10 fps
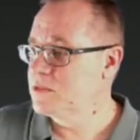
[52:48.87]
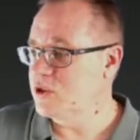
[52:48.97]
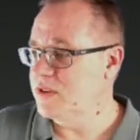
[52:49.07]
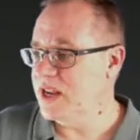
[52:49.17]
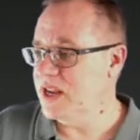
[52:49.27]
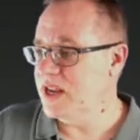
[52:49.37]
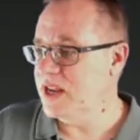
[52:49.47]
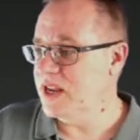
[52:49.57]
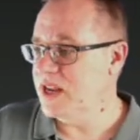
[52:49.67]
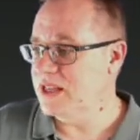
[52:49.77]
certificate at
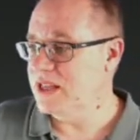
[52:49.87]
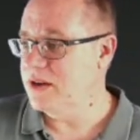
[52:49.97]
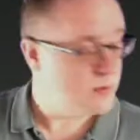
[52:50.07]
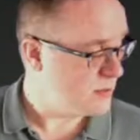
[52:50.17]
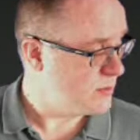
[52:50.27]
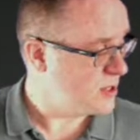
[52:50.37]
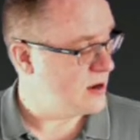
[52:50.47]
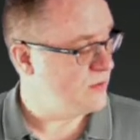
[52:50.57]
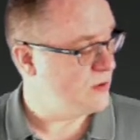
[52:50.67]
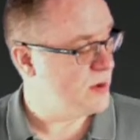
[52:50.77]
the end of it, which I'm looking
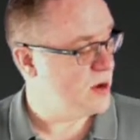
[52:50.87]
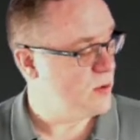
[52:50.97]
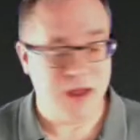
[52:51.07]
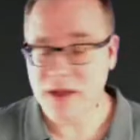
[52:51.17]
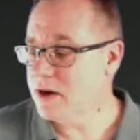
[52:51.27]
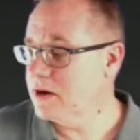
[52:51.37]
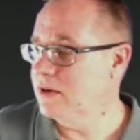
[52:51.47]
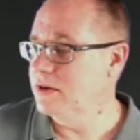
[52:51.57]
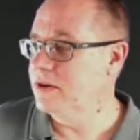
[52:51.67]
at over on my wall here.